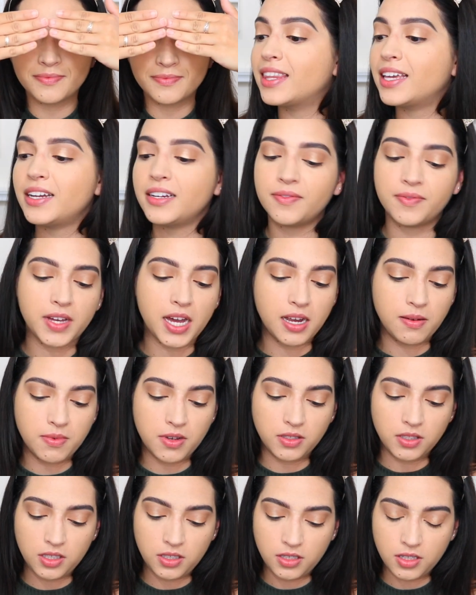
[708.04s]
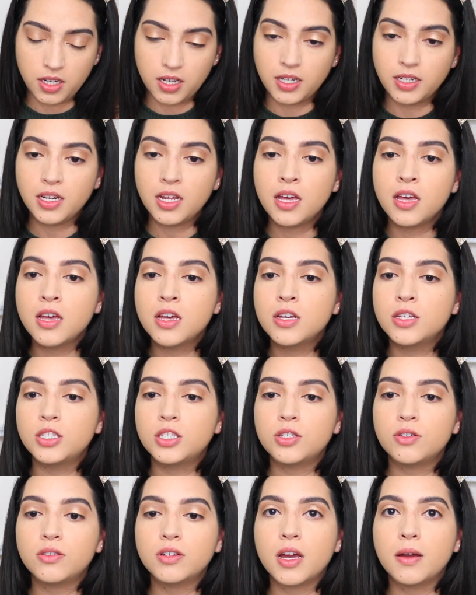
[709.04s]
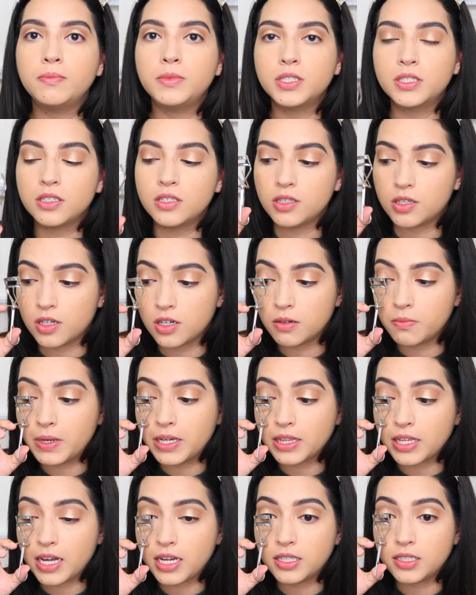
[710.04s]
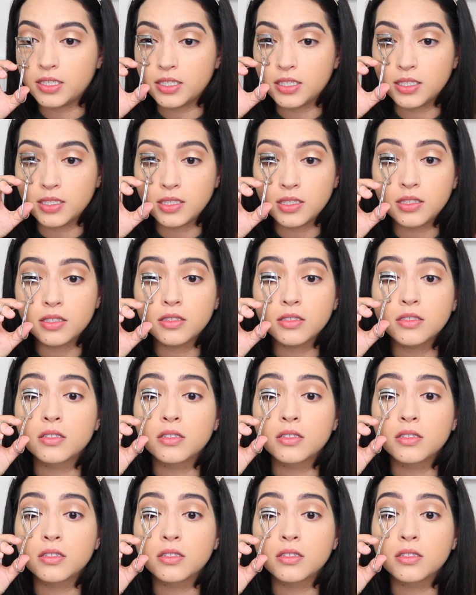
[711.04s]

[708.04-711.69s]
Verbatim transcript: Their eyebrows are done. So now I'm just going to curl my lashes.